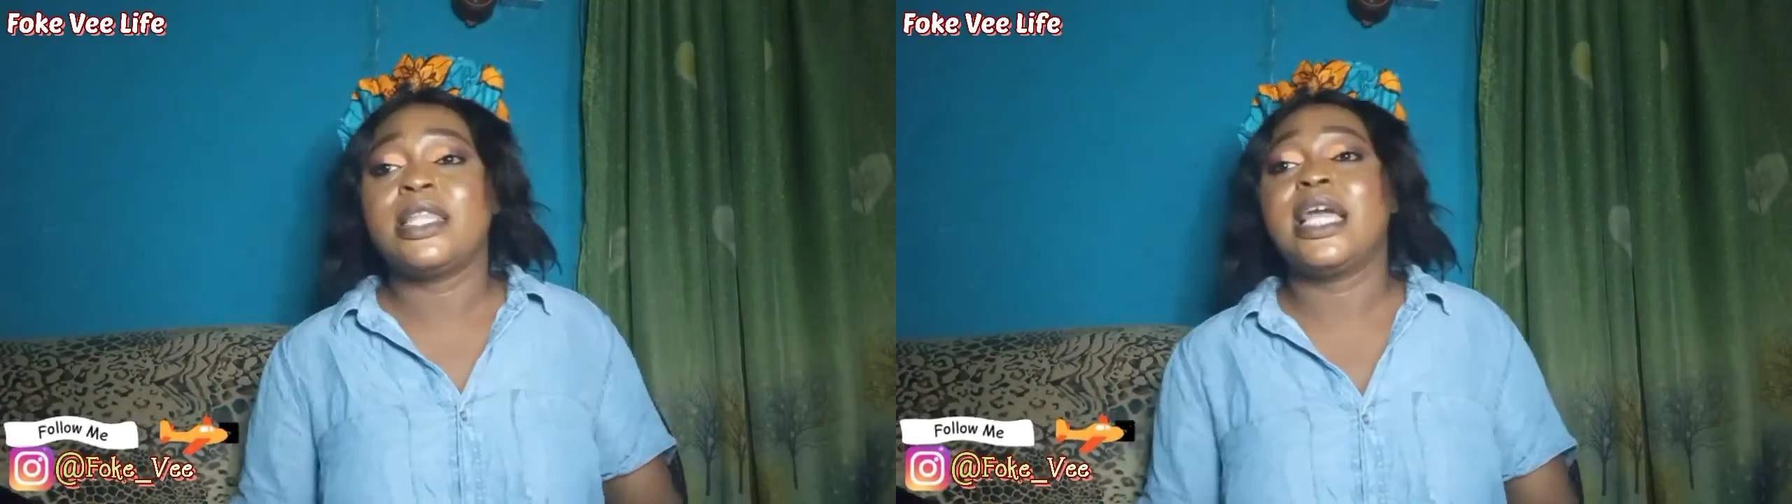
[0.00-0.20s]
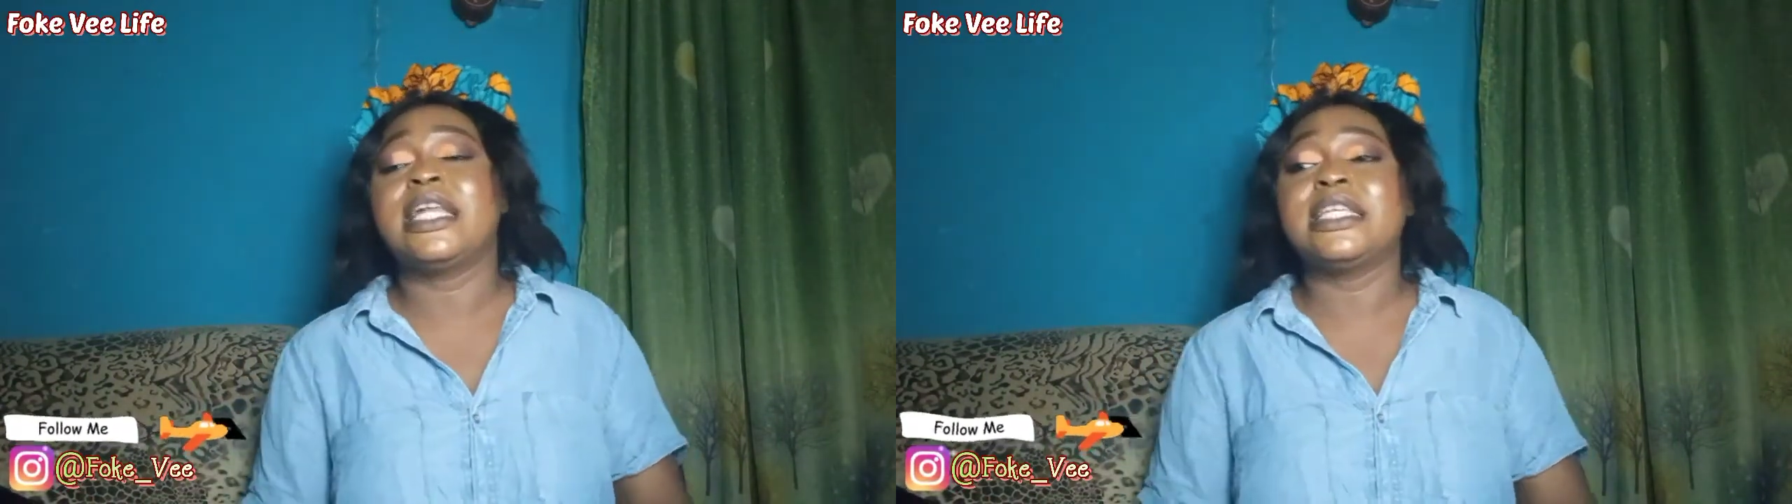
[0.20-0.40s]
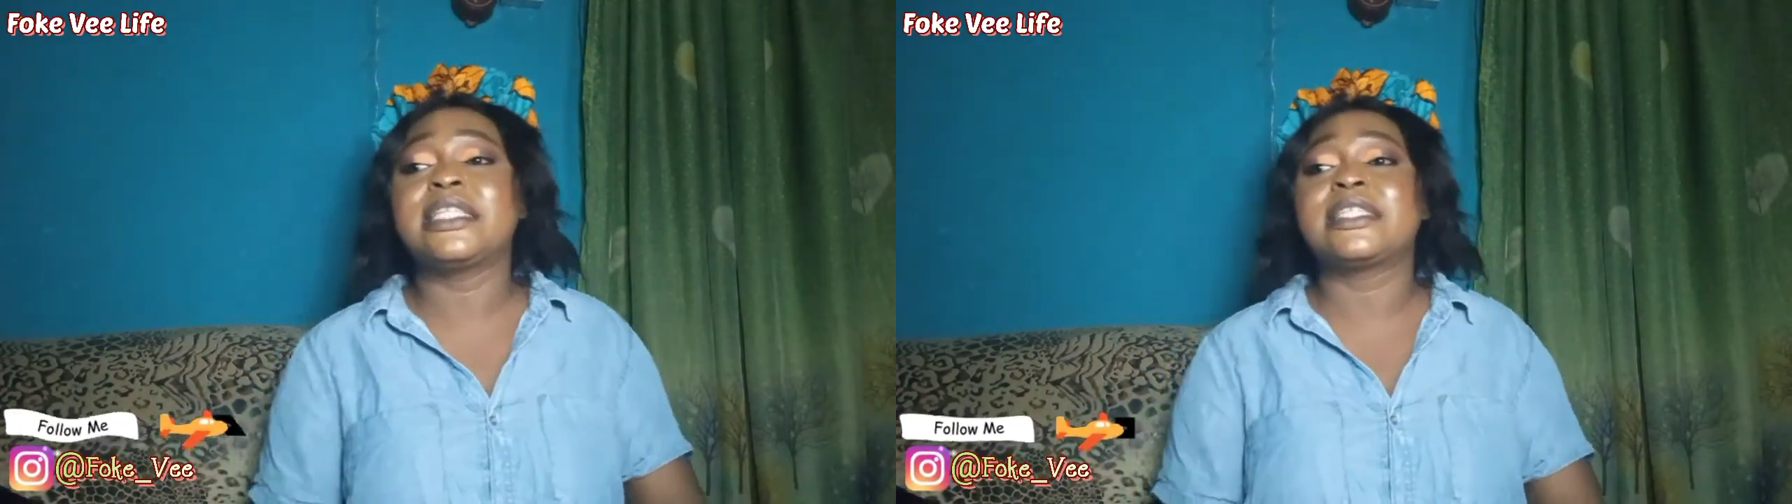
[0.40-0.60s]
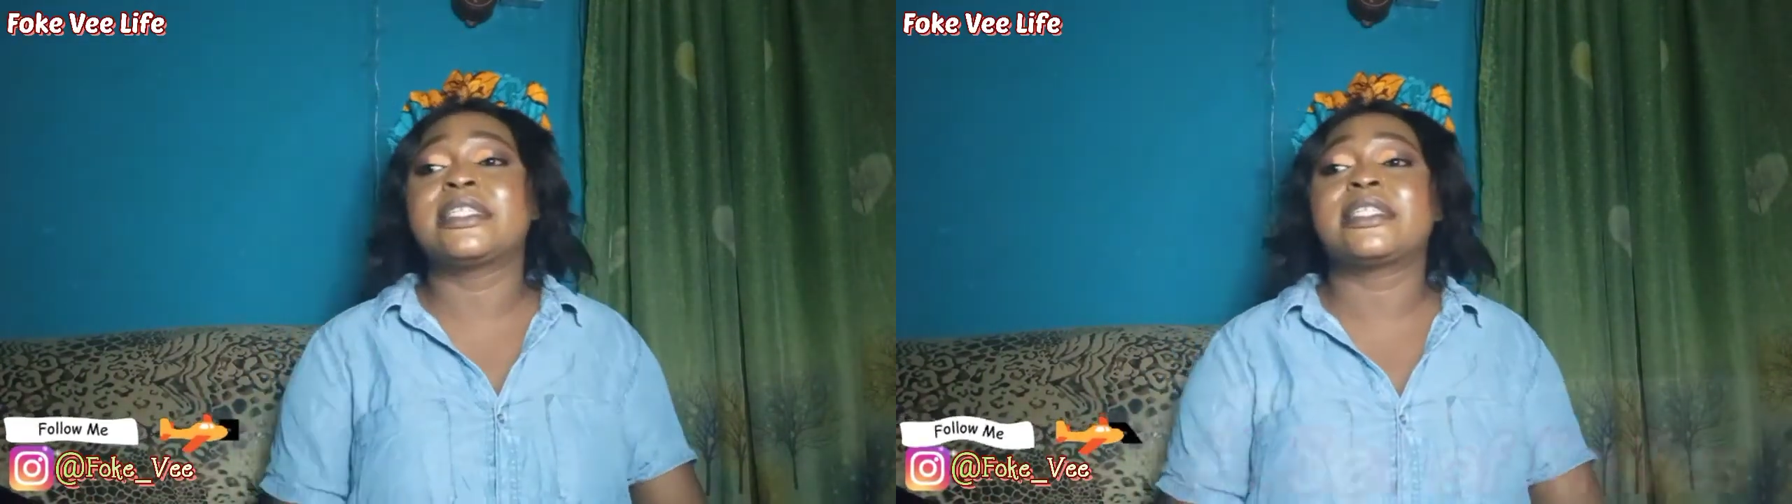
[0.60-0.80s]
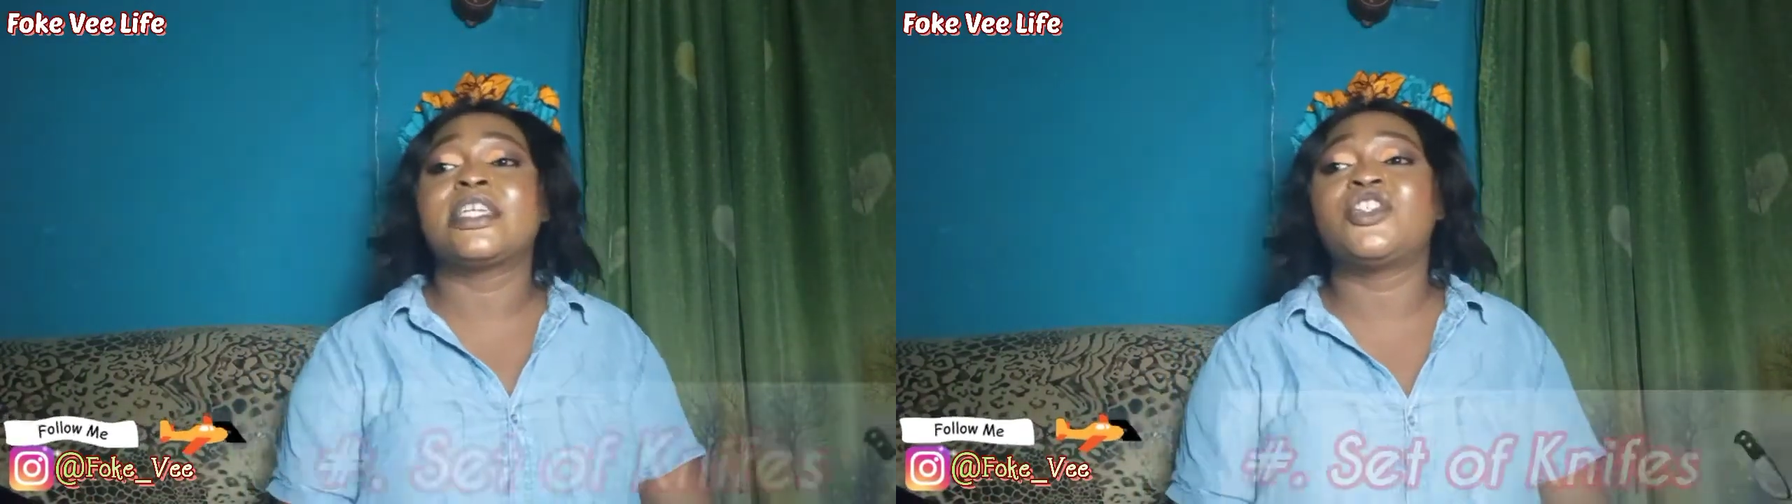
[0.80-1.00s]
There are these
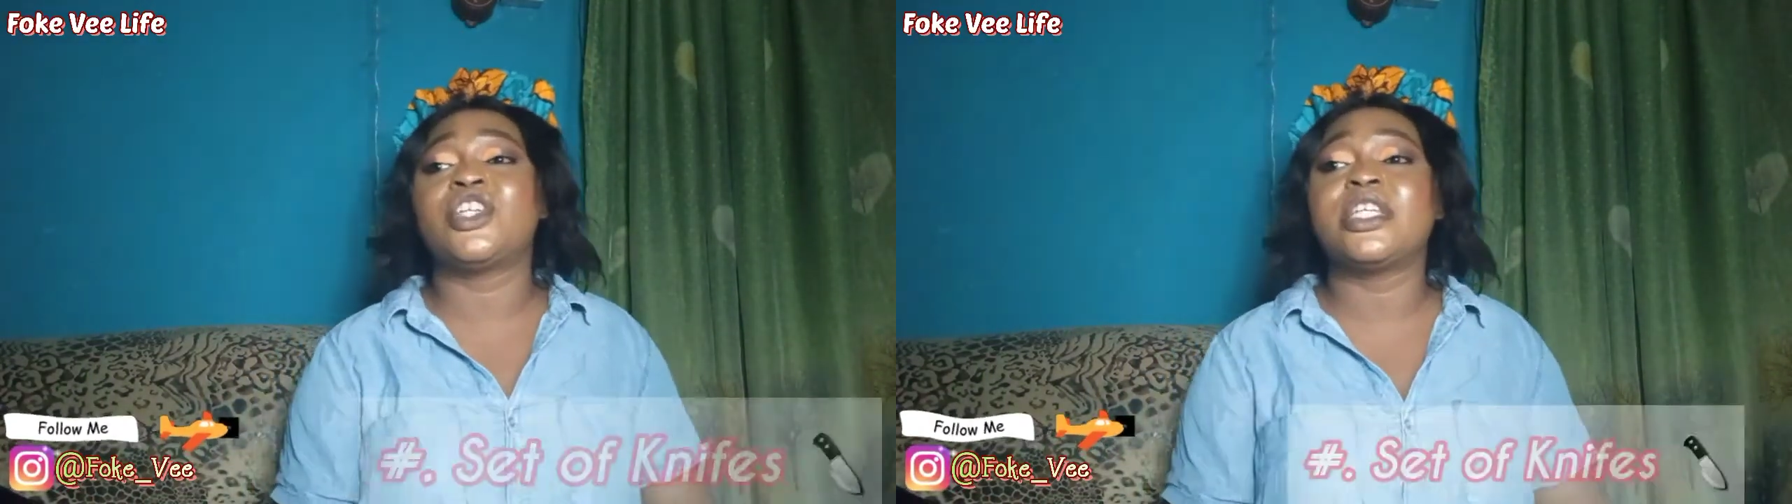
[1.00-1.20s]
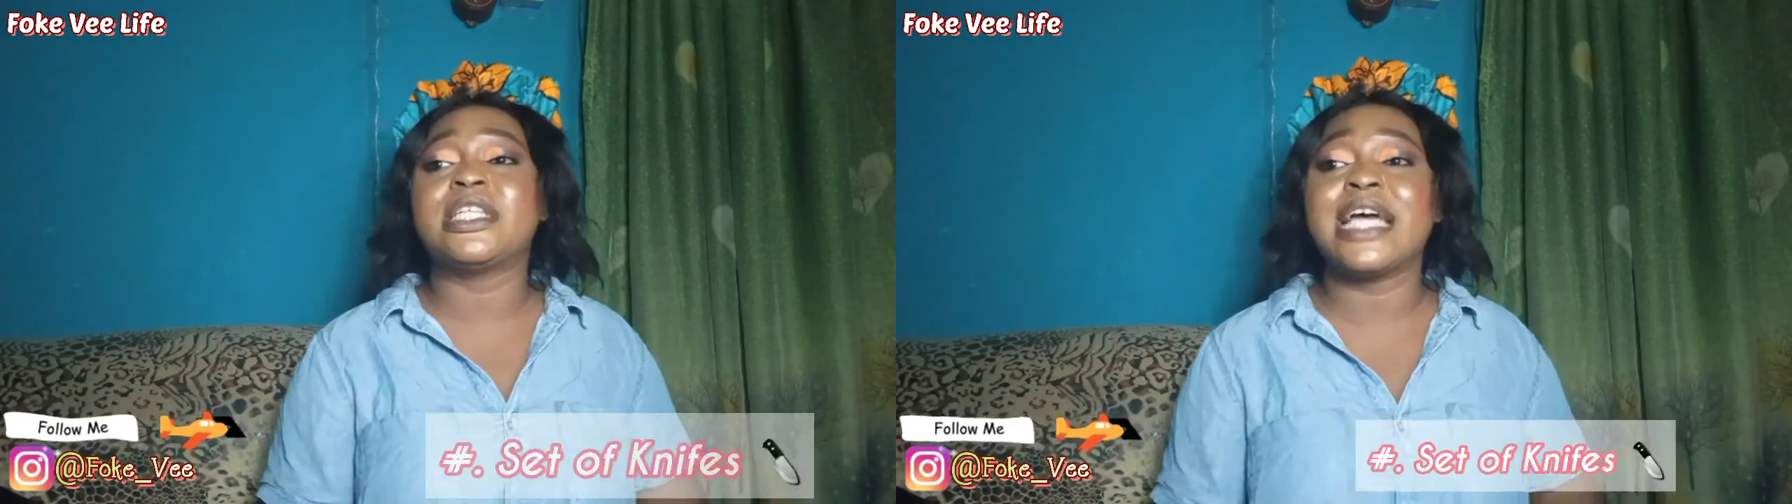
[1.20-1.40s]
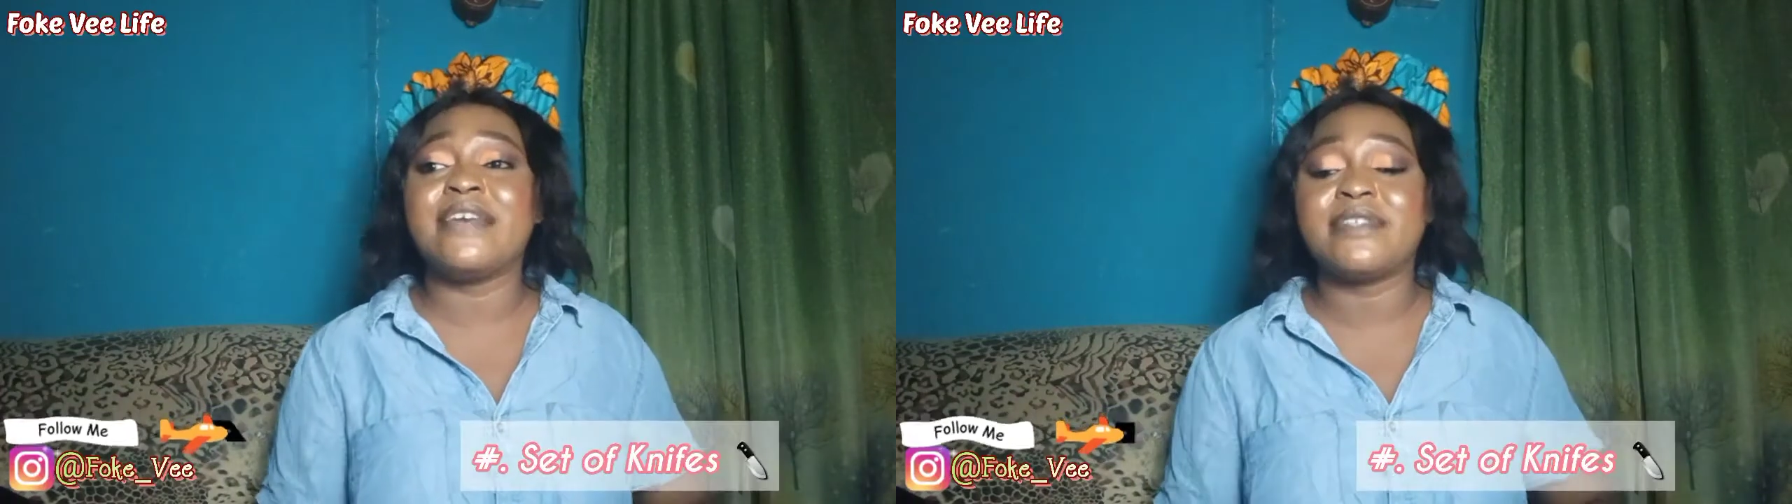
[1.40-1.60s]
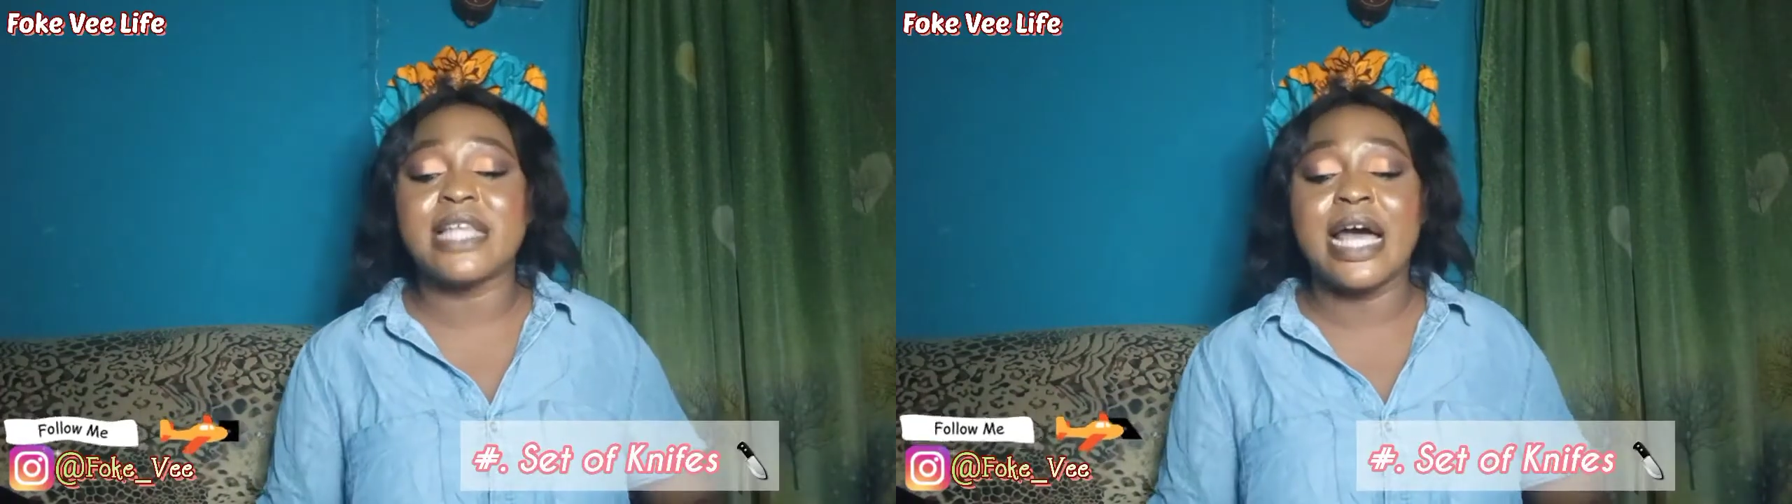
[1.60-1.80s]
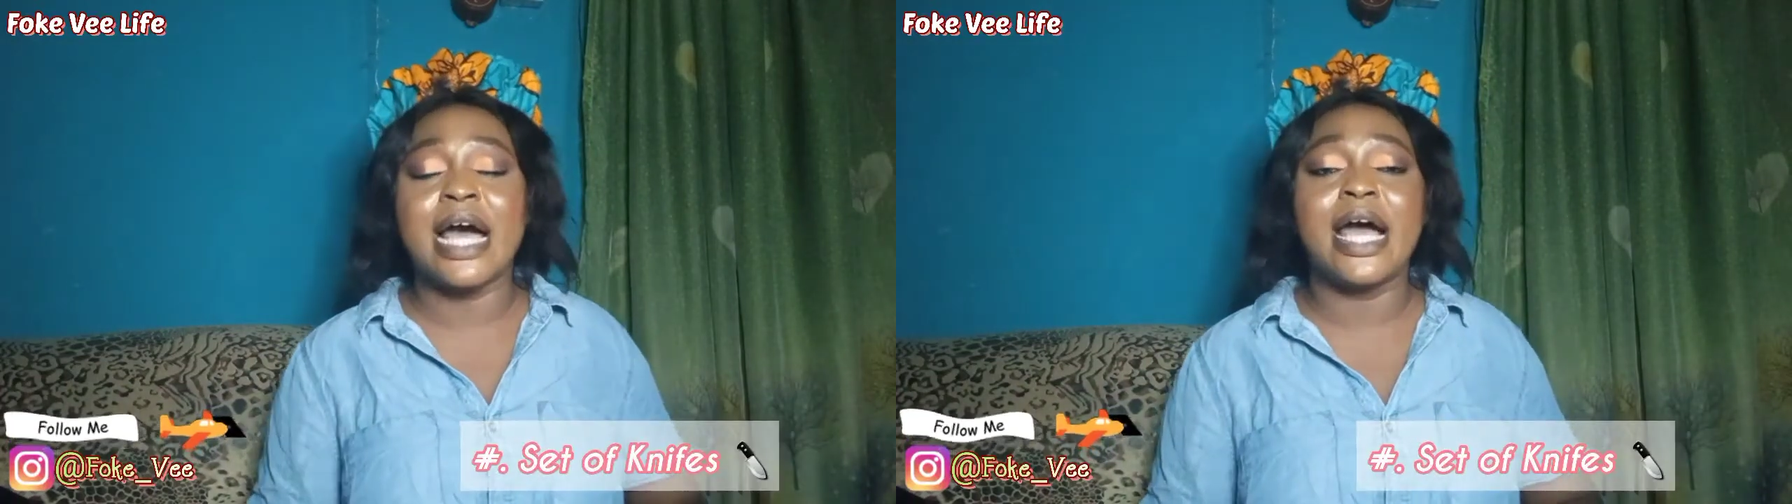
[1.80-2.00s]
kitchen knives
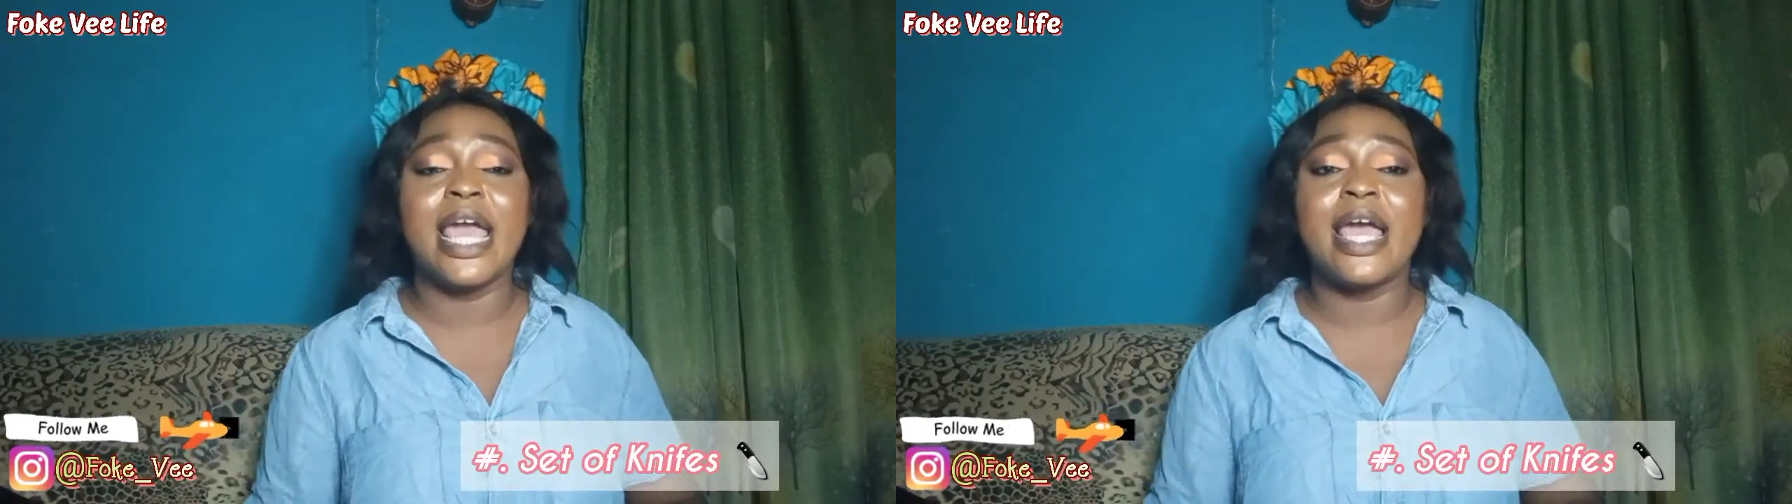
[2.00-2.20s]
that